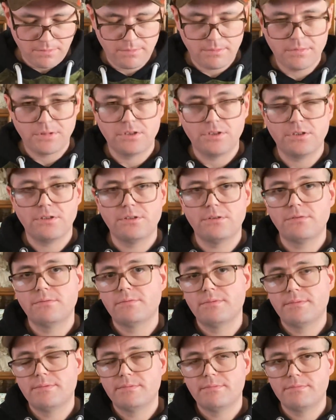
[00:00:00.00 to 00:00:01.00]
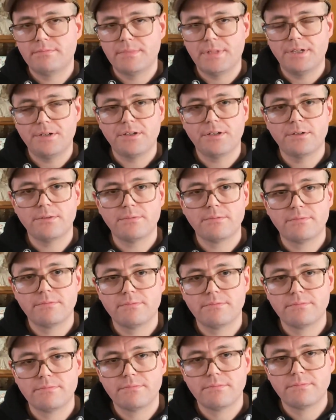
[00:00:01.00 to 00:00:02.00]
So there you go.
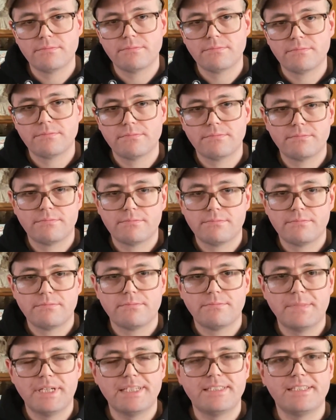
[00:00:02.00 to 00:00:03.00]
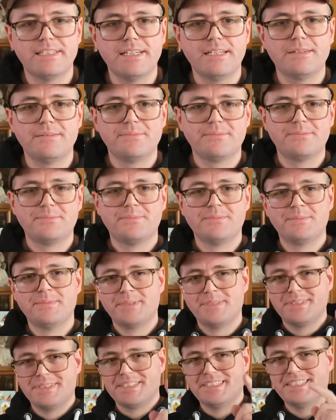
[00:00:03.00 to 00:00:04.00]
That's it.
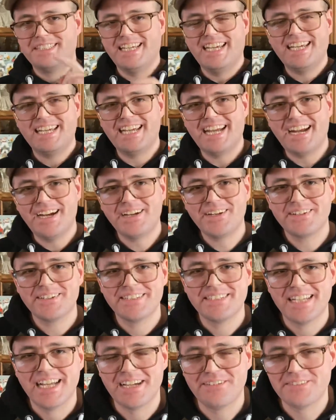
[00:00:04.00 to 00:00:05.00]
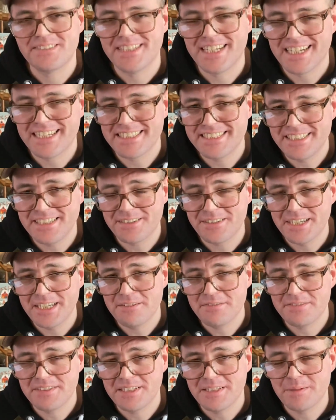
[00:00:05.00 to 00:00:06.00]
Take care. Have a nice day or
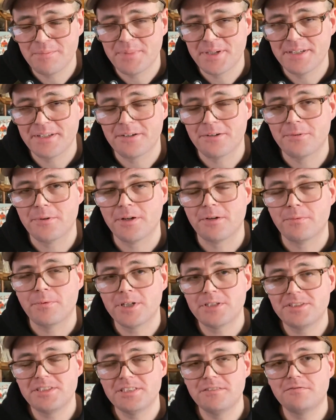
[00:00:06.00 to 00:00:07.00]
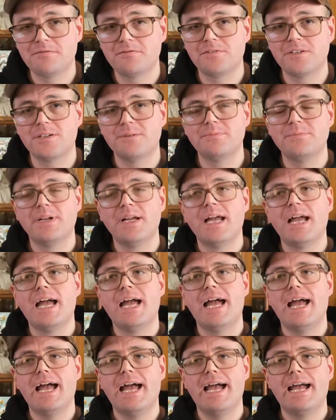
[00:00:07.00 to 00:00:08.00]
evening, depending on where you're watching from.
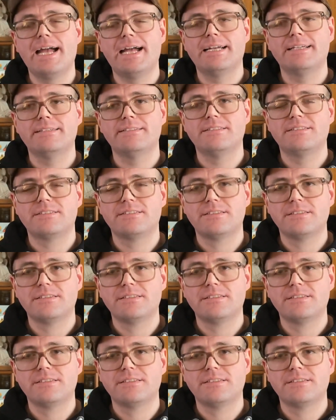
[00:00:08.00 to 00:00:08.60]
And